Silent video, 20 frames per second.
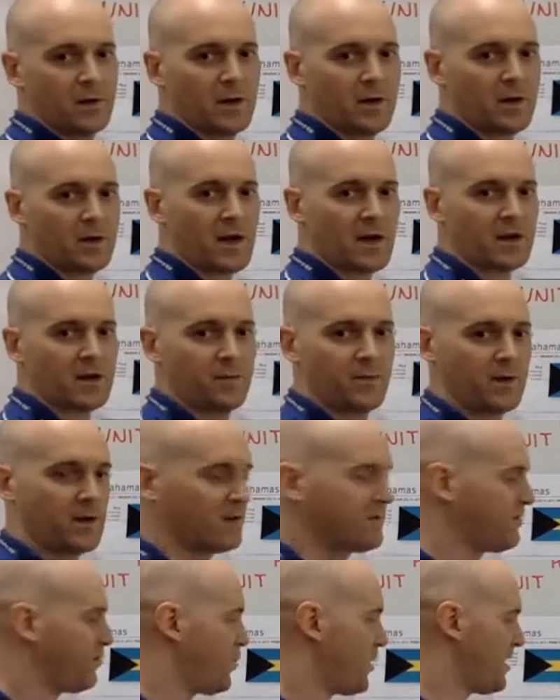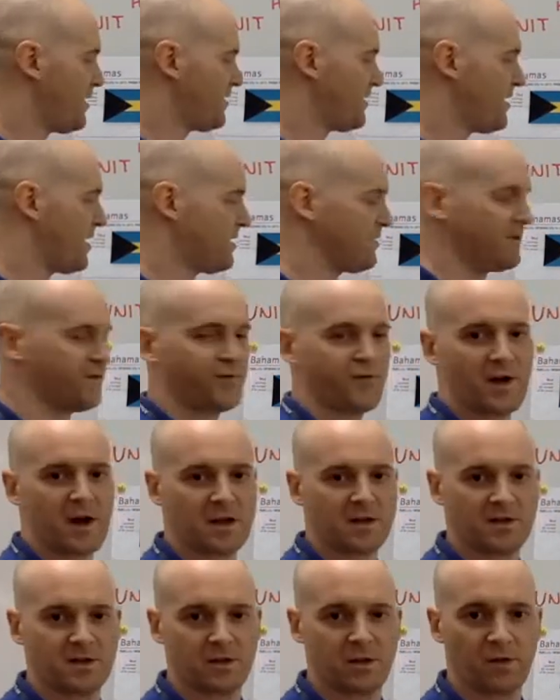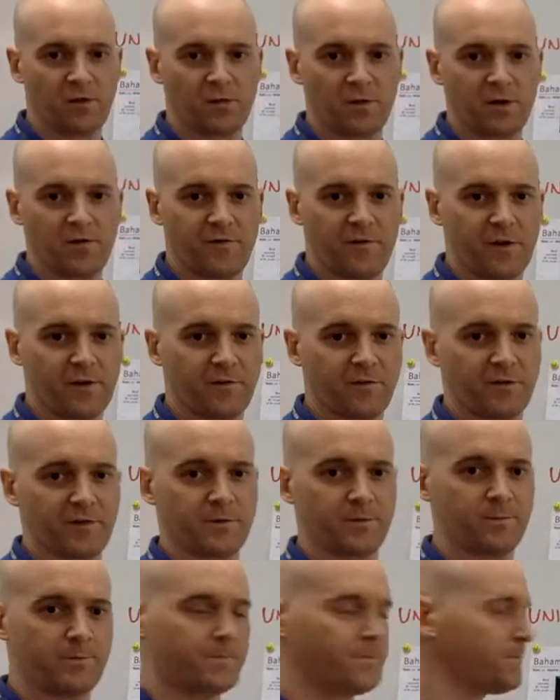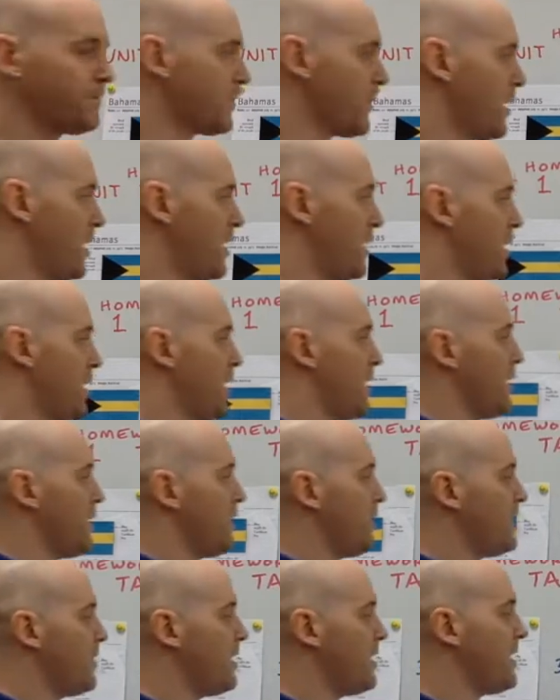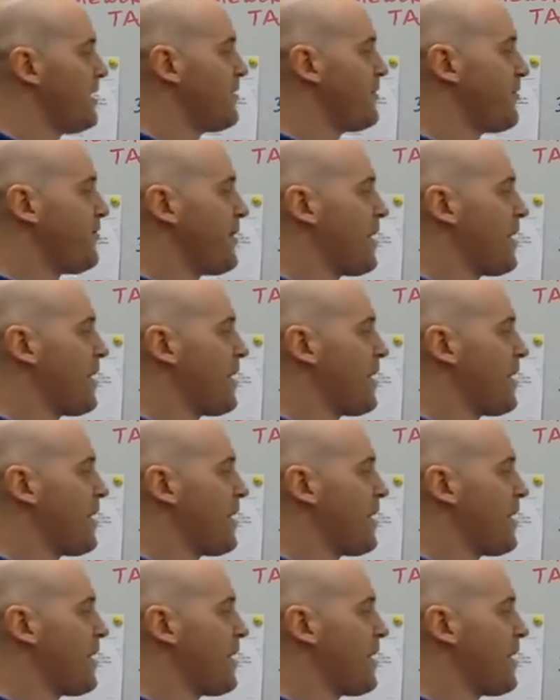and that can be expressed as a fraction 3/5. If